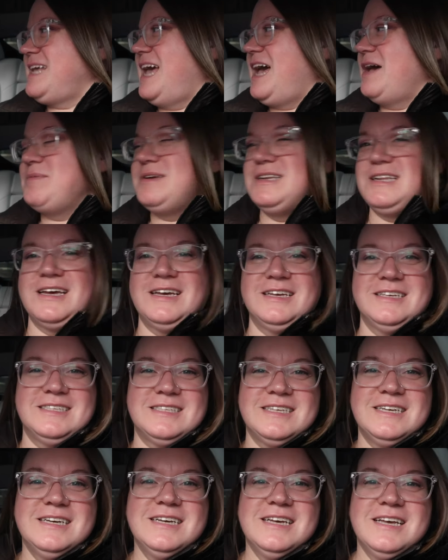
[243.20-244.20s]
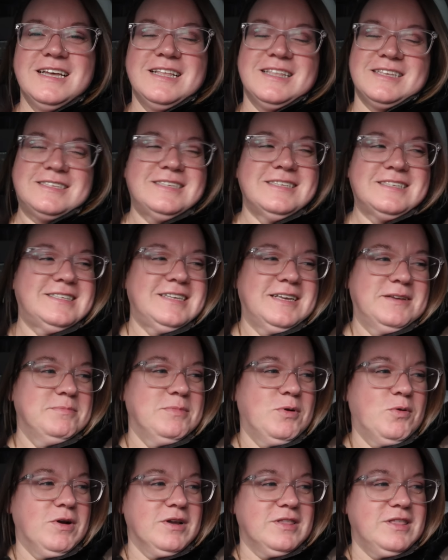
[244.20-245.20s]
Abby does. This is the same
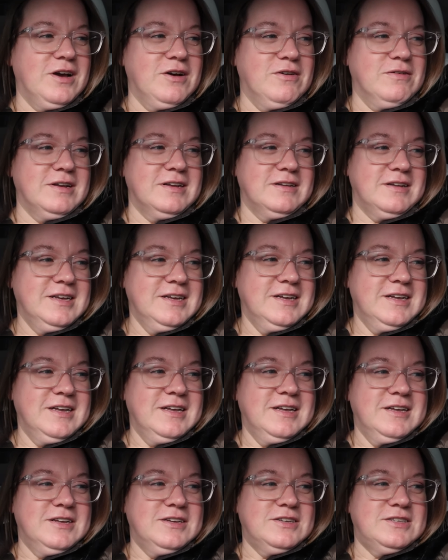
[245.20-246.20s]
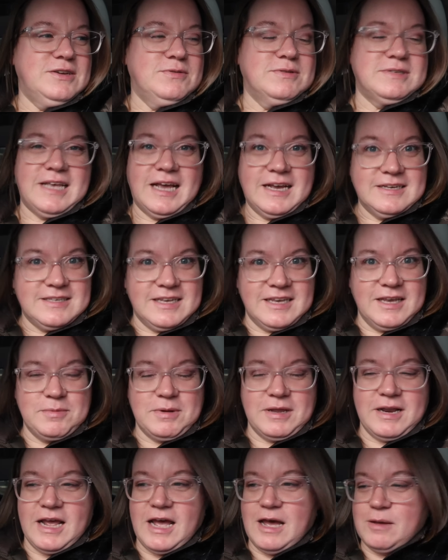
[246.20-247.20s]
ortho and she was asking
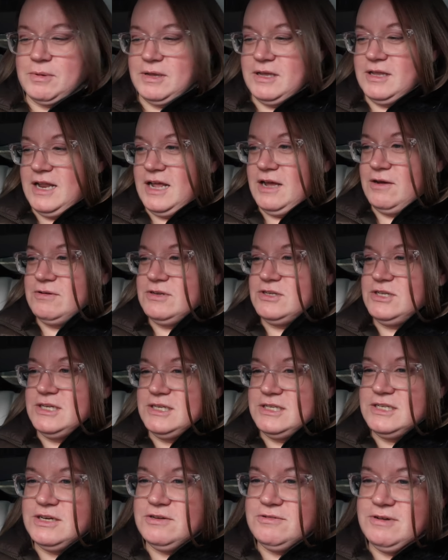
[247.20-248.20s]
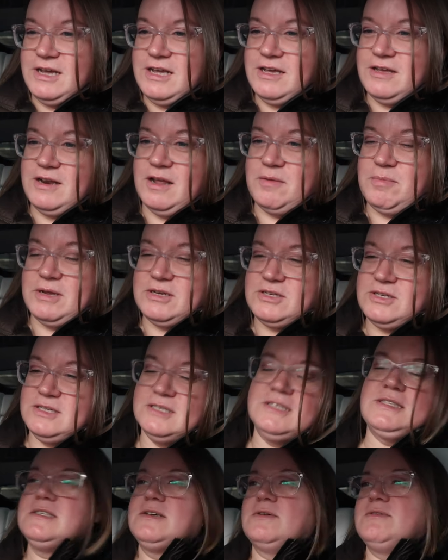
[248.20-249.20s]
about Abby and how is she doing and I bet
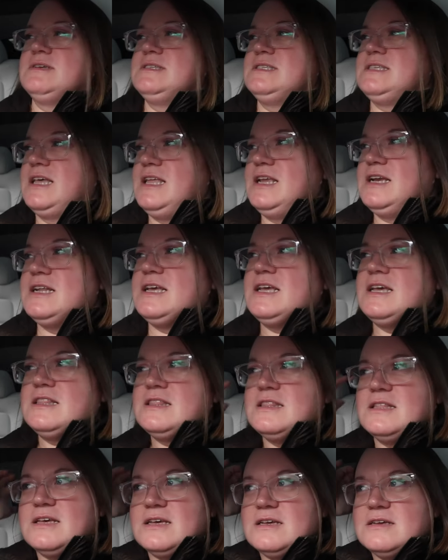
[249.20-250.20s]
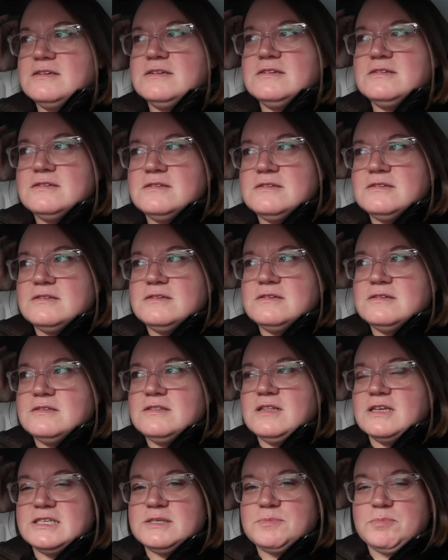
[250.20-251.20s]
she's so excited to get the
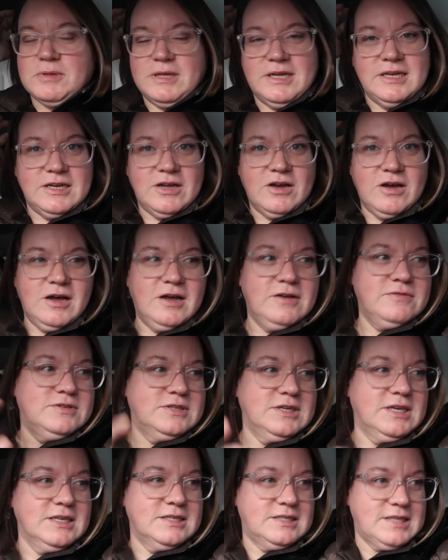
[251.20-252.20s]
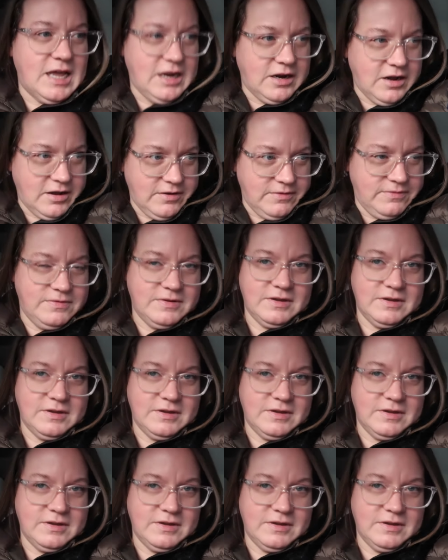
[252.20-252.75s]
the splint off. She gets that off.